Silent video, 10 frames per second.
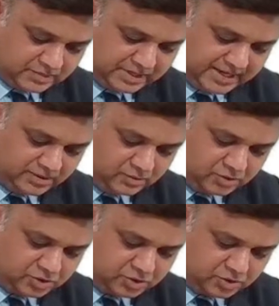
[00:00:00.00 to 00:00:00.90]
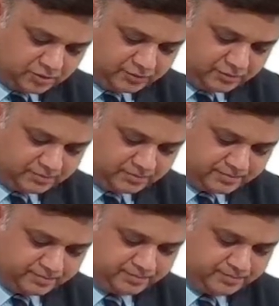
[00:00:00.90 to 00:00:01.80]
calculation of
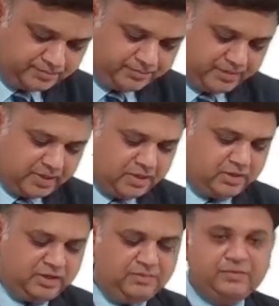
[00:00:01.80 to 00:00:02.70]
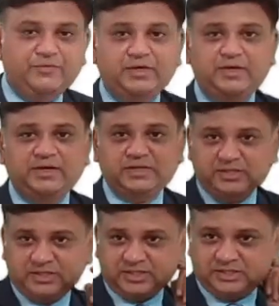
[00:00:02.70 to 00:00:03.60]
earning before interest
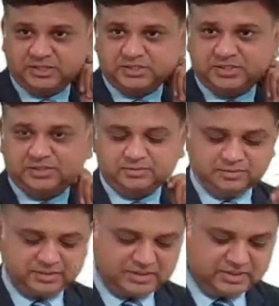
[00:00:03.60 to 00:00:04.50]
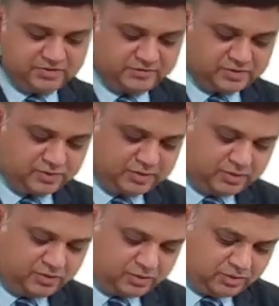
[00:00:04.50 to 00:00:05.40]
and taxes. That is the first working
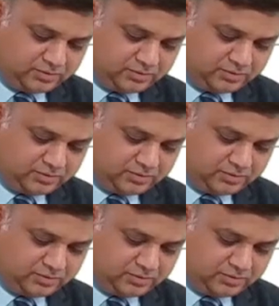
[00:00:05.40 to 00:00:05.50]
note.